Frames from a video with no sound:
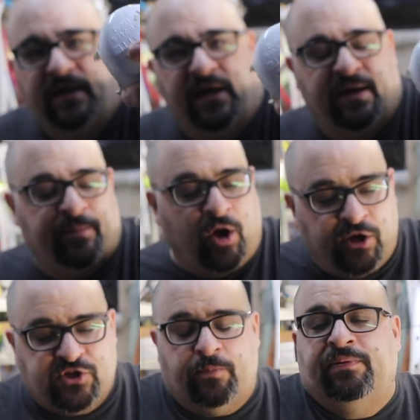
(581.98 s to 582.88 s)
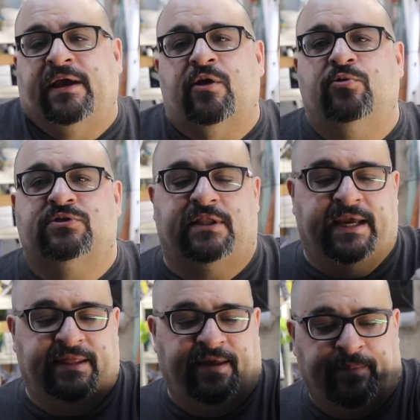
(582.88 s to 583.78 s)
Um, also, plecos
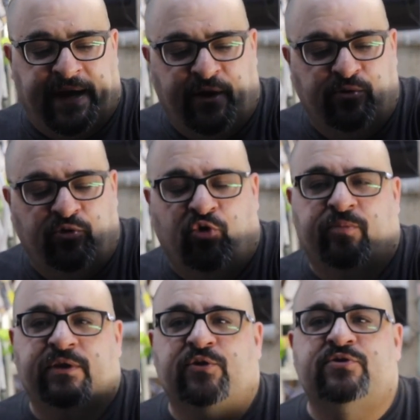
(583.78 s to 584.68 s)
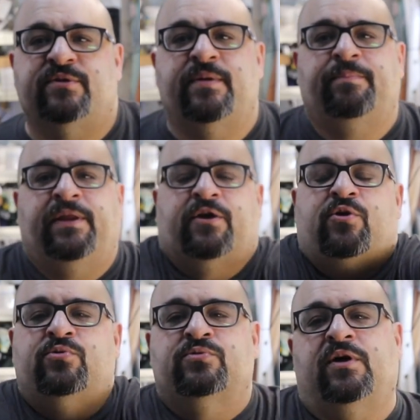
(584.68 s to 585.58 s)
like them. I don't normally use them in
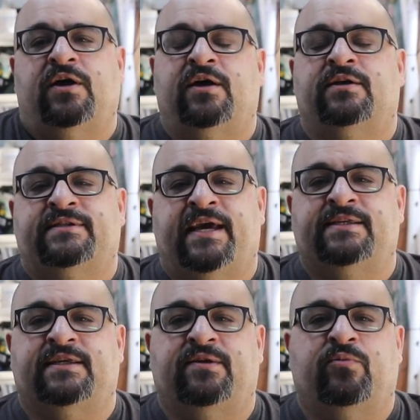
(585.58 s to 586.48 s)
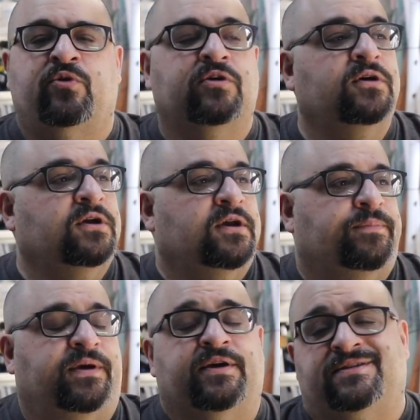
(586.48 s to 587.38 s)
pleco uh, tanks anymore
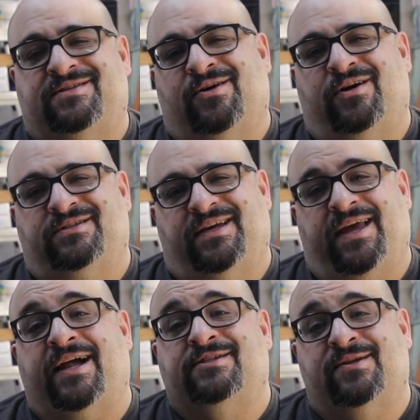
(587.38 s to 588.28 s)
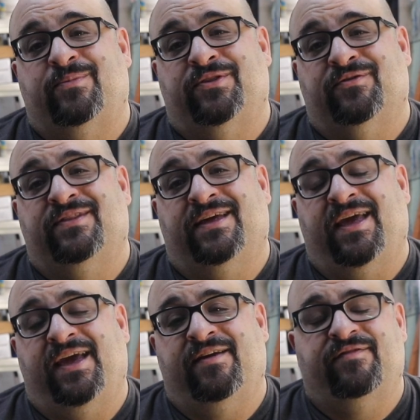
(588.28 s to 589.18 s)
because it's hard to catch them when they're in the
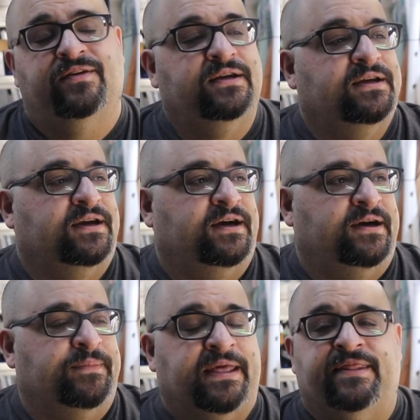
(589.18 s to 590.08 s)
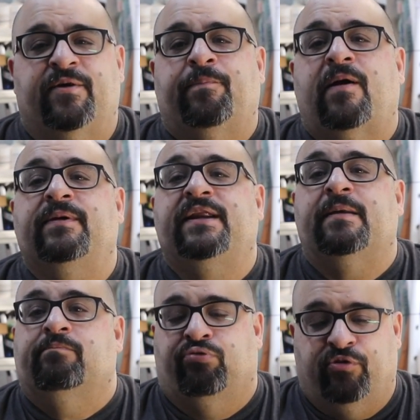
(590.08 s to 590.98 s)
cave. Um, and they're probably
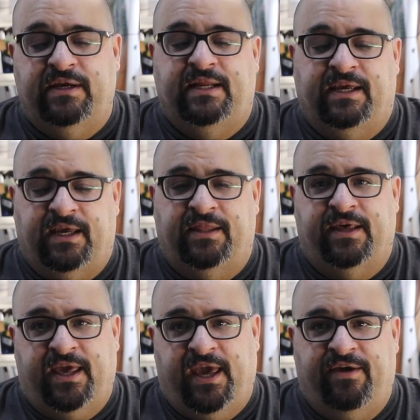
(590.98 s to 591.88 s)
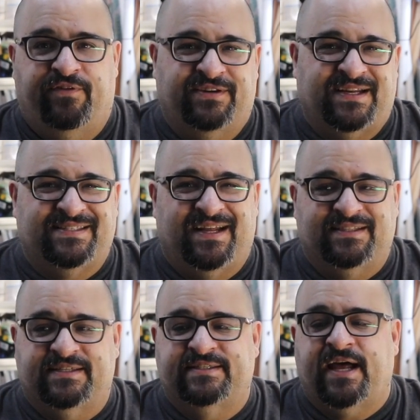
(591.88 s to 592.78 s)
not breeding in the cave because that's not
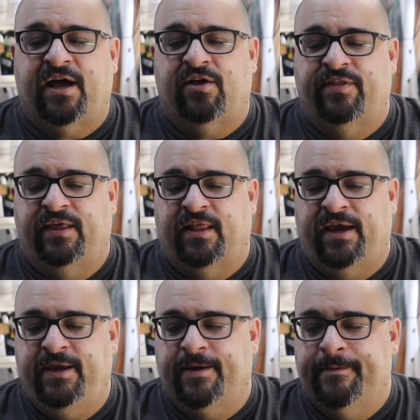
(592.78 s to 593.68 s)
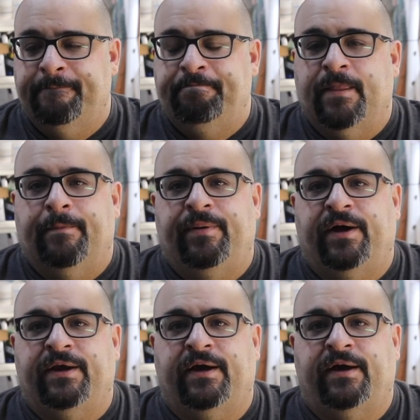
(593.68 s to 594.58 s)
the style they like.
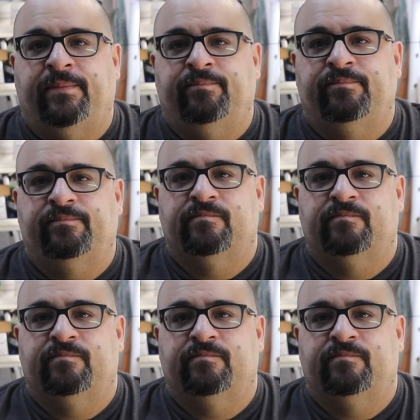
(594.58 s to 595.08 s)
But um,